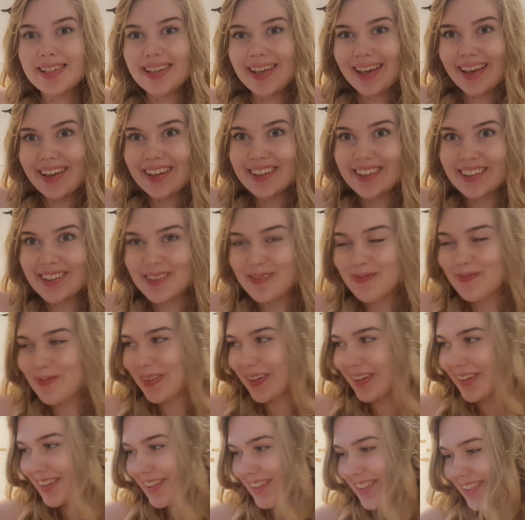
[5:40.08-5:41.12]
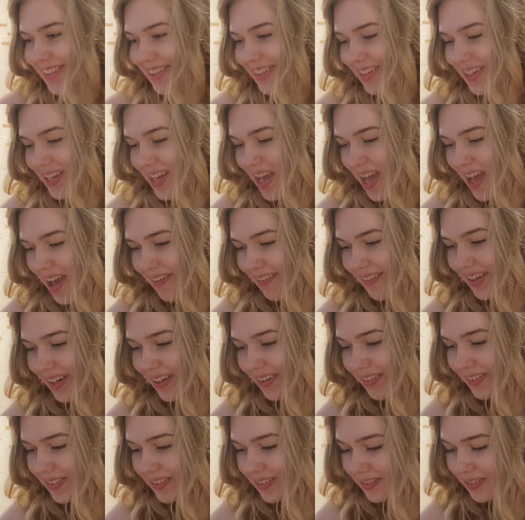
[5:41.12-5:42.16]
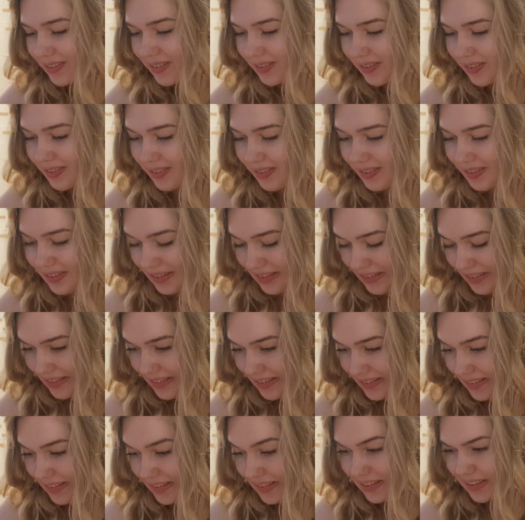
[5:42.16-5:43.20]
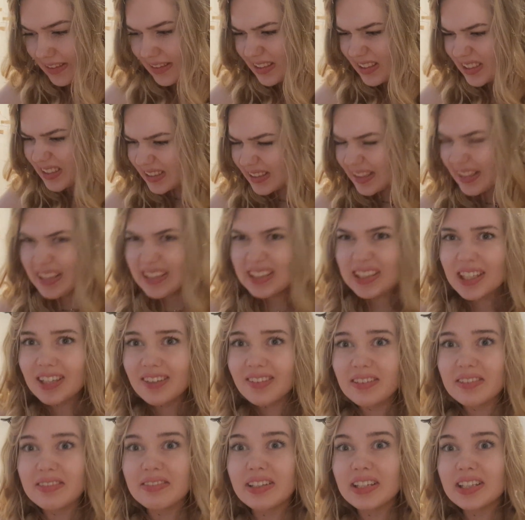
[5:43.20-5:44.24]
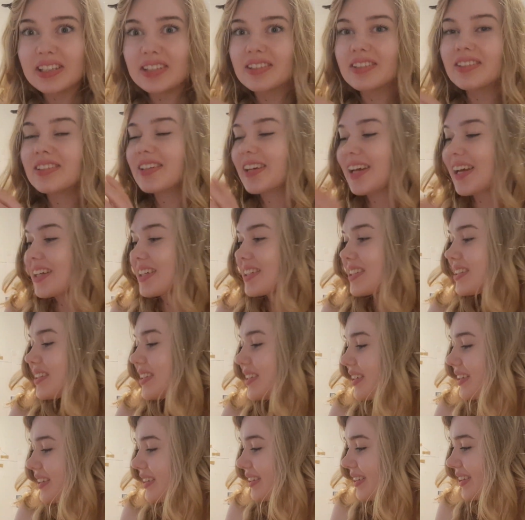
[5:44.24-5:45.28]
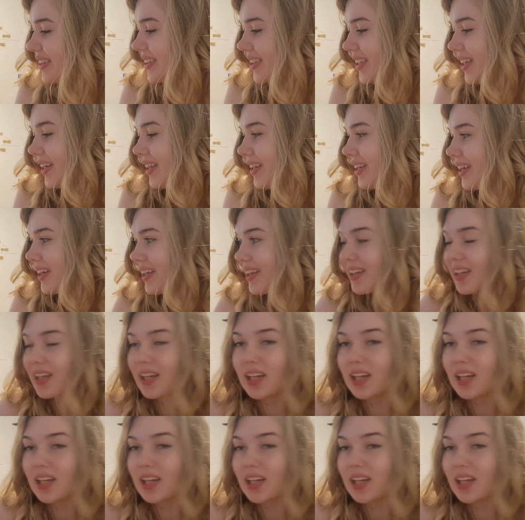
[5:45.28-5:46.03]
second box. We are going to. It says here Victoria's Secret in it.